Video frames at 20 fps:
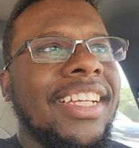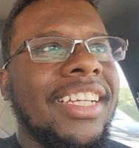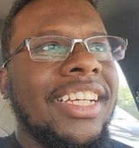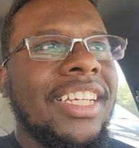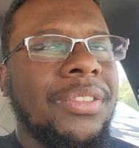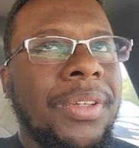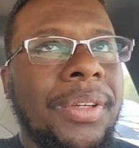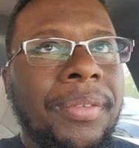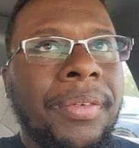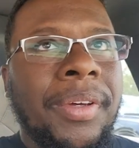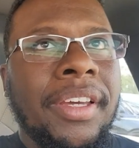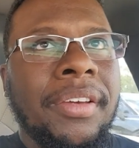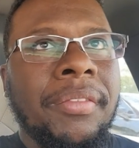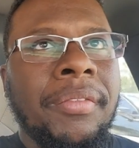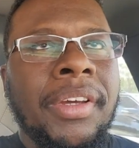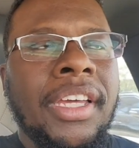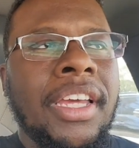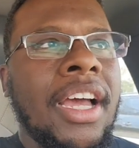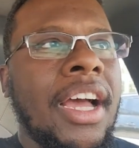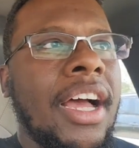because we we
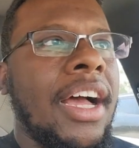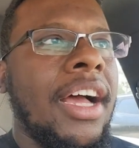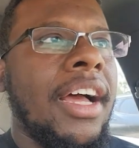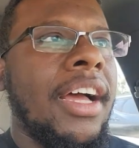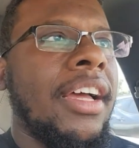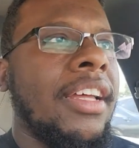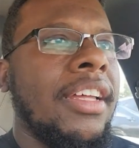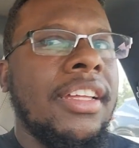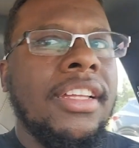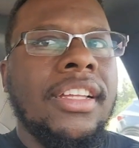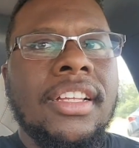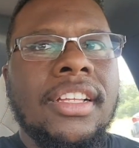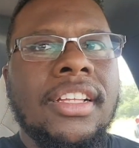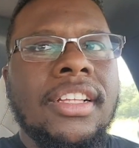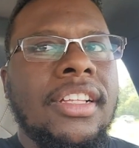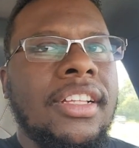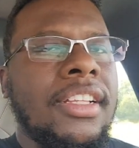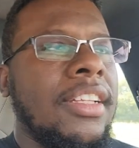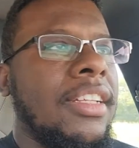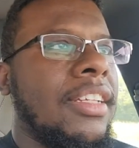we uh
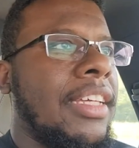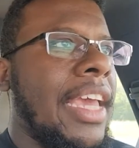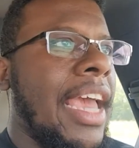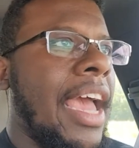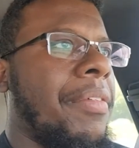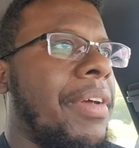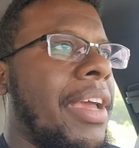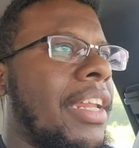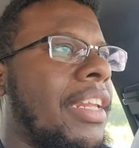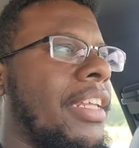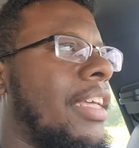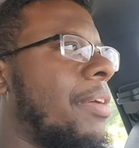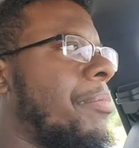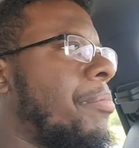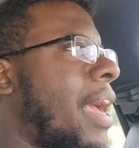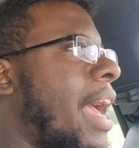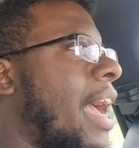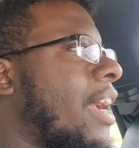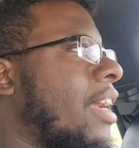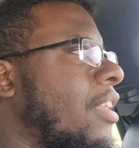yeah, we had to
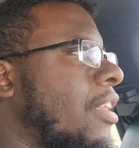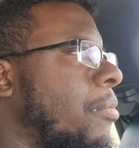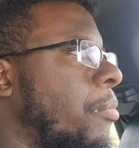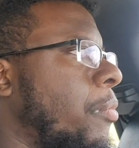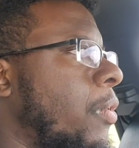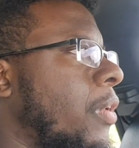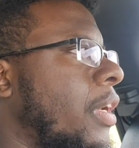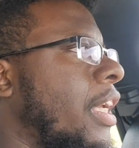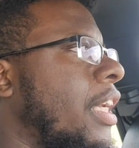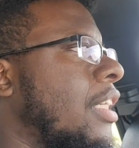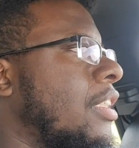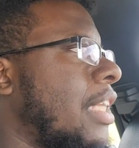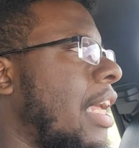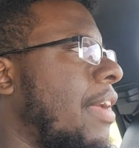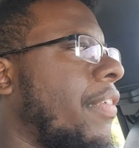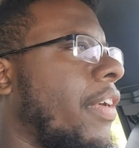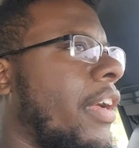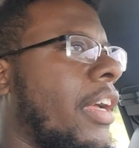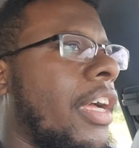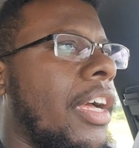get back in the morning because I
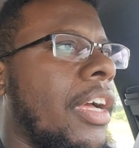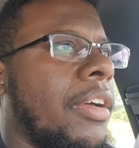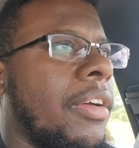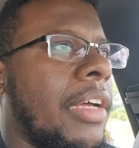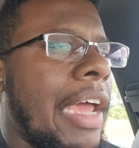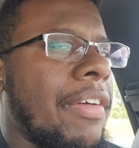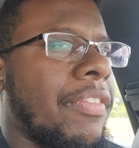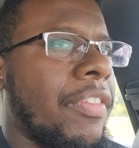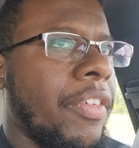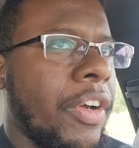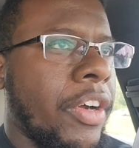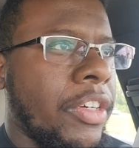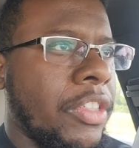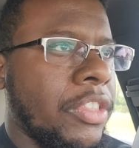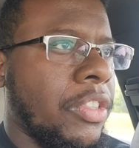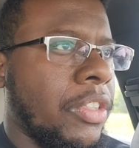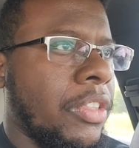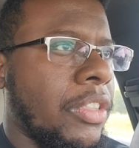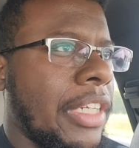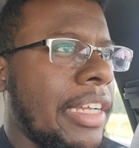have a I have a
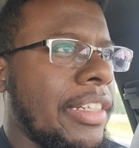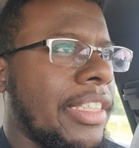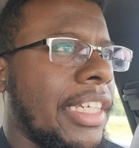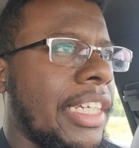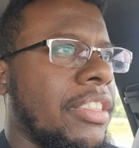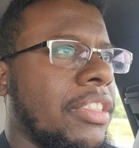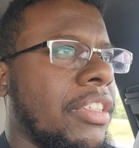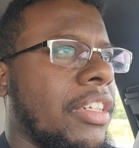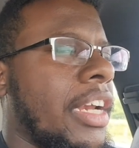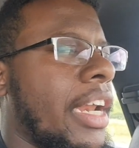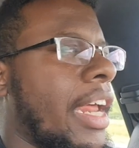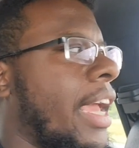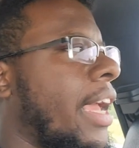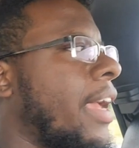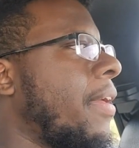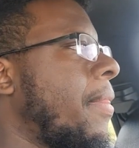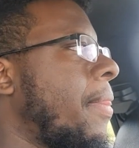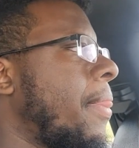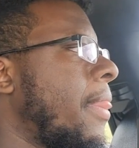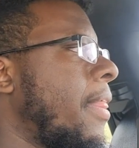rehearsal that I have to get to today.
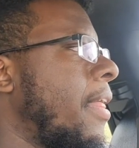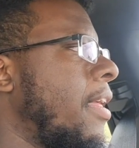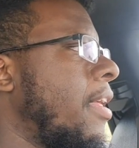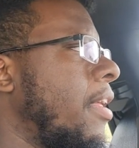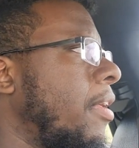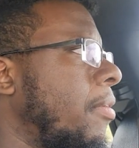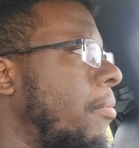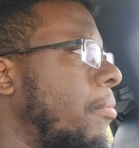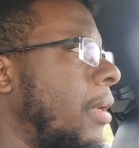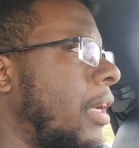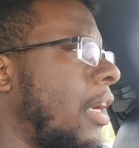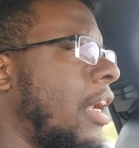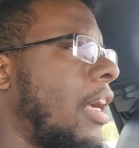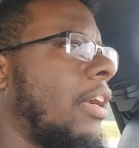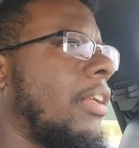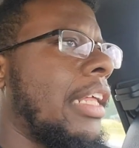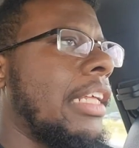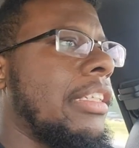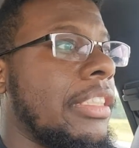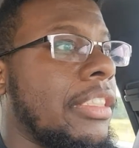But
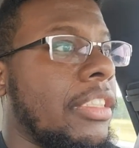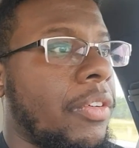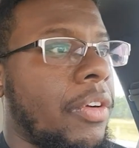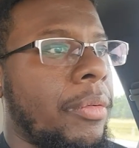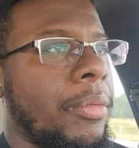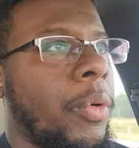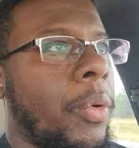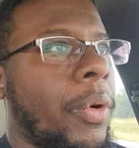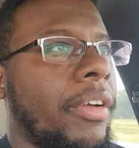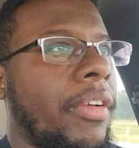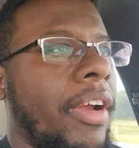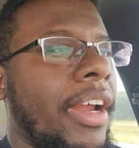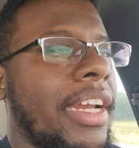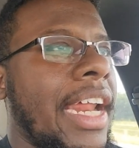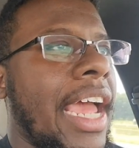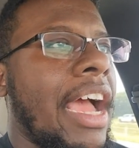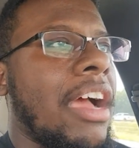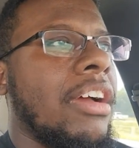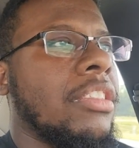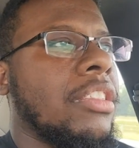uh, that's just where I'm going right
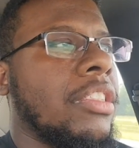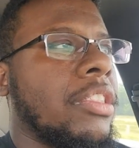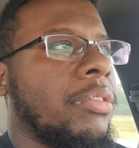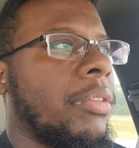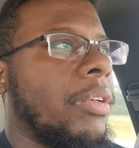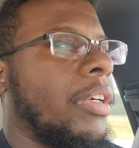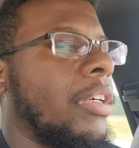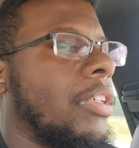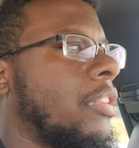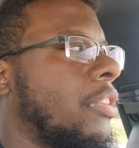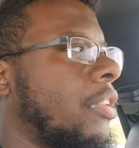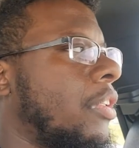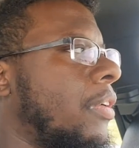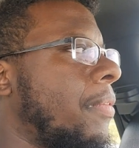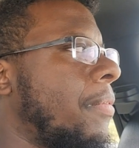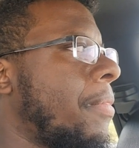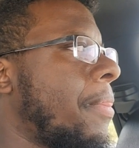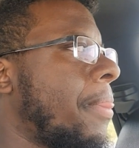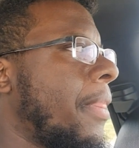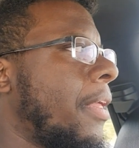now. It's this rehearsal.
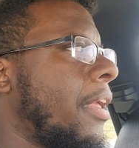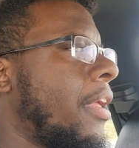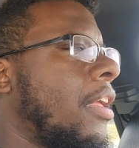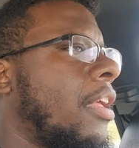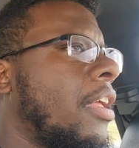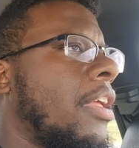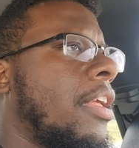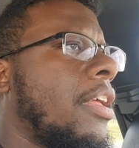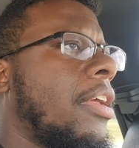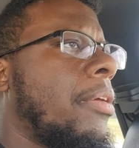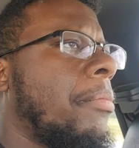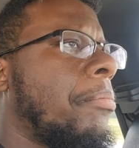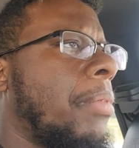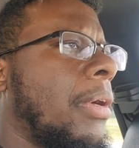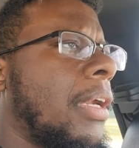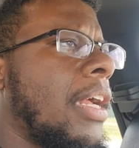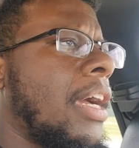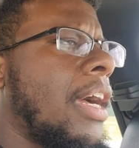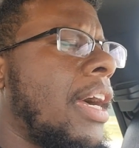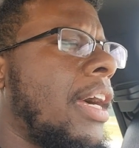
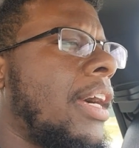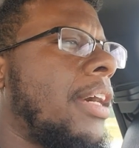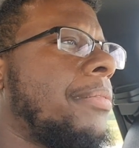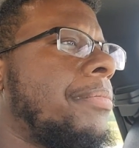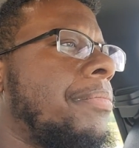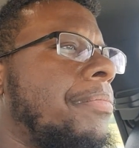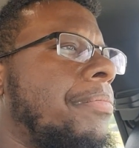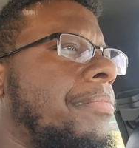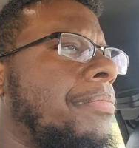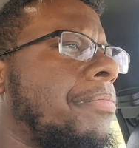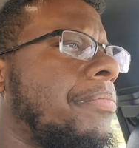But um,